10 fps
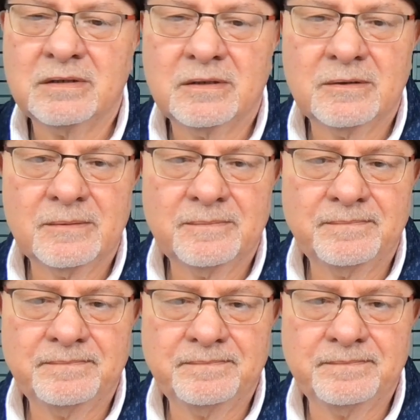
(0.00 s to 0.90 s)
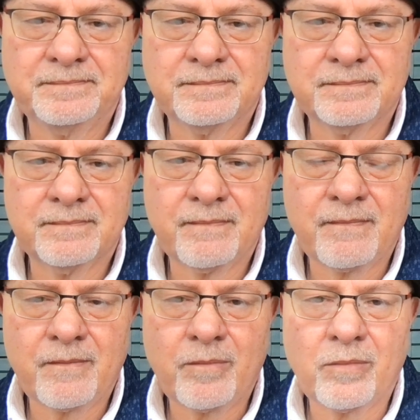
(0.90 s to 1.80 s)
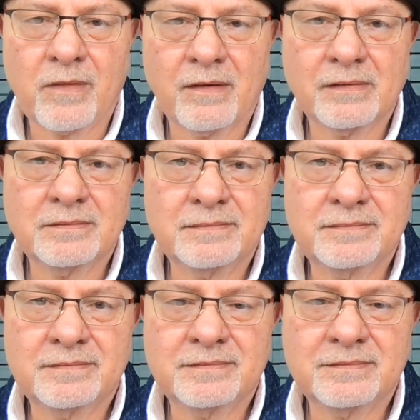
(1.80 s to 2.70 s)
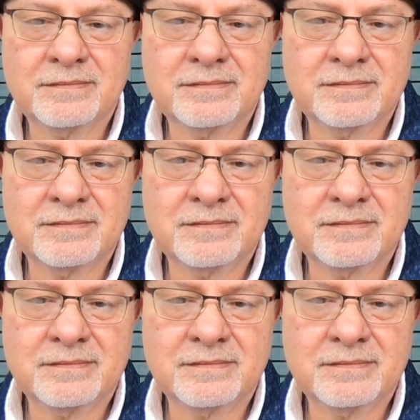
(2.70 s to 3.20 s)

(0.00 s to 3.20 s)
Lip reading: (silent)